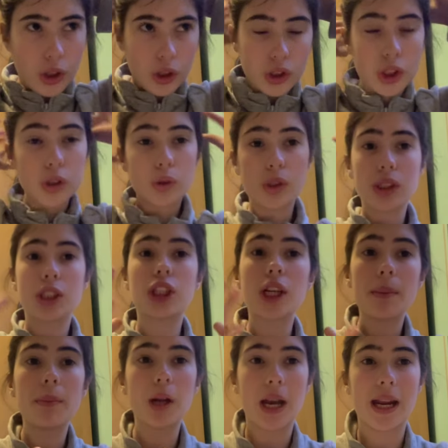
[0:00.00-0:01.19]
so
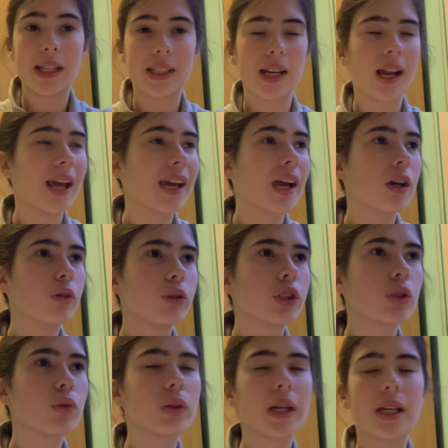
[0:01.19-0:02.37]
stimulated. Like I was
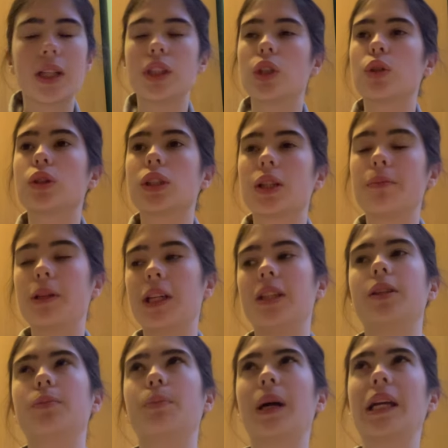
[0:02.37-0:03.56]
already so
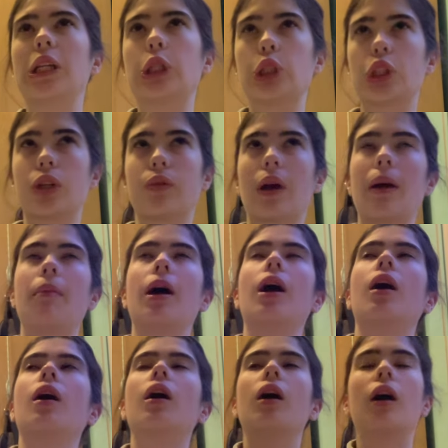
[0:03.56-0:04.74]
stimulated by Instagram
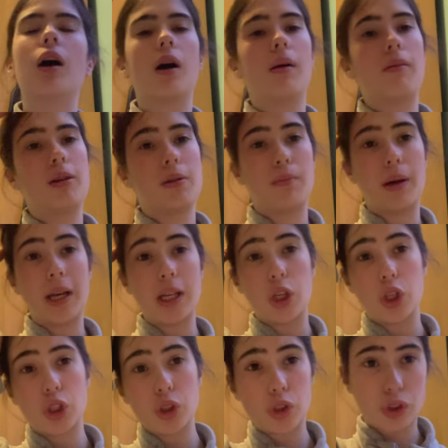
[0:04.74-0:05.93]
um, and by
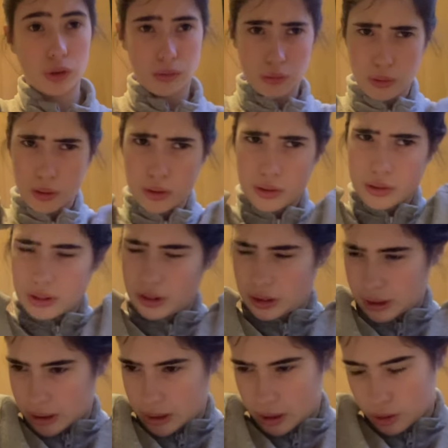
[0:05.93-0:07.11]
YouTube. Well,
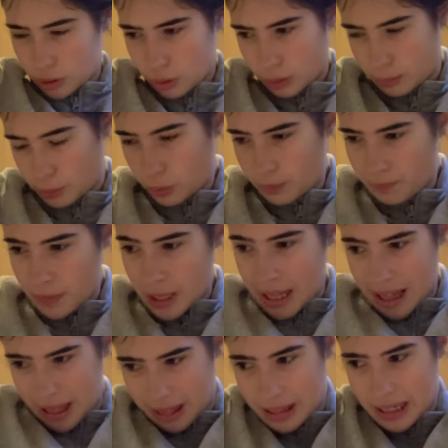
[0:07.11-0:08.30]
this is horrible.
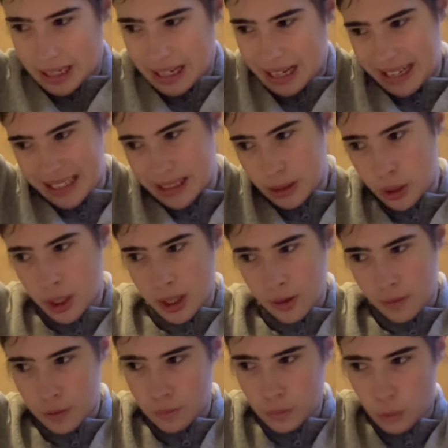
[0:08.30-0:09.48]
That I don't
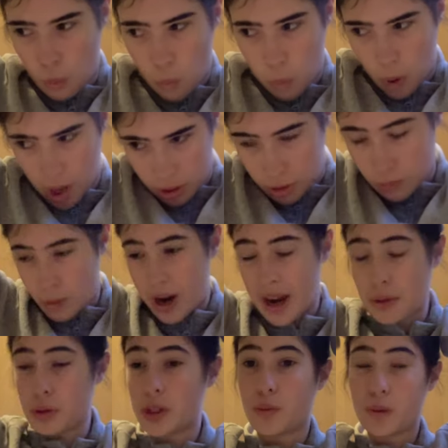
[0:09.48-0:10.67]
even want I
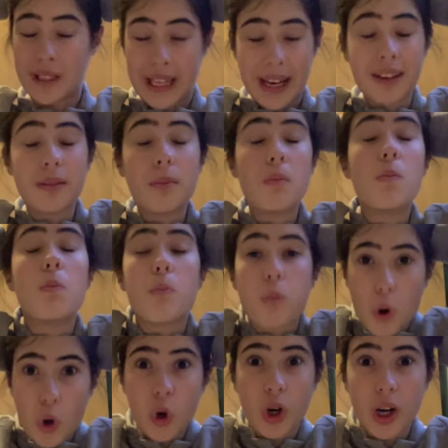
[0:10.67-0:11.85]
was getting
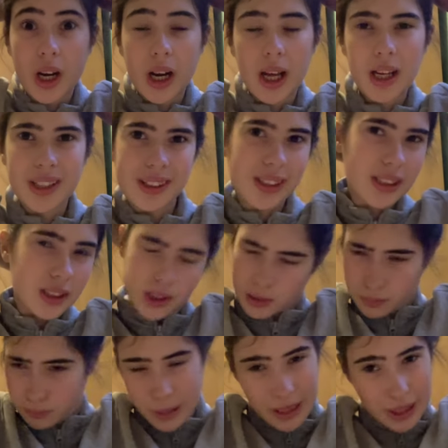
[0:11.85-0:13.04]
bored like that's
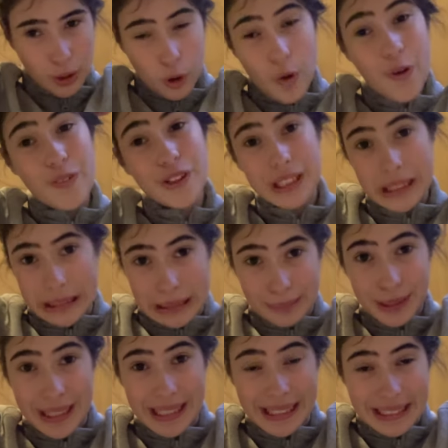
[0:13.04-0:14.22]
being
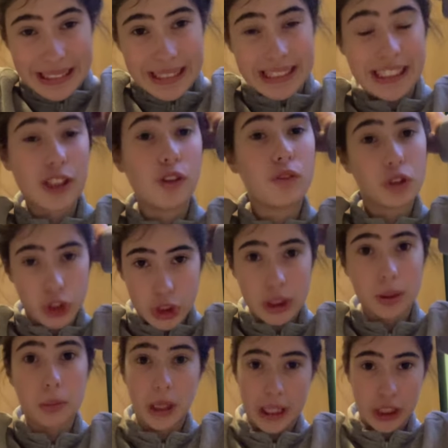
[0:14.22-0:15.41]
overstimulated the
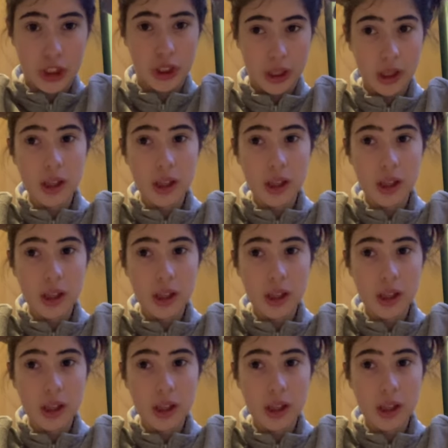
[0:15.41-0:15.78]
overstimulation